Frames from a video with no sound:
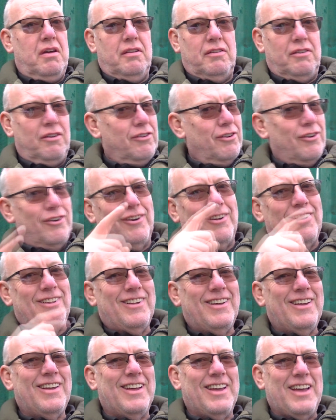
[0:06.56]
Don't know.
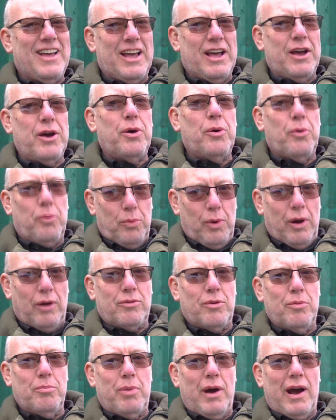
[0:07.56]

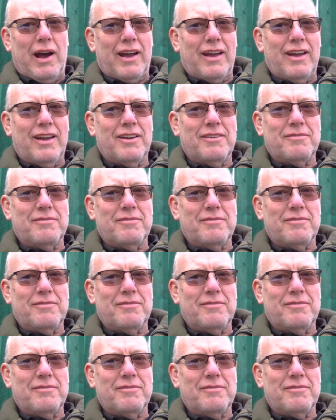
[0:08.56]
Welcome back.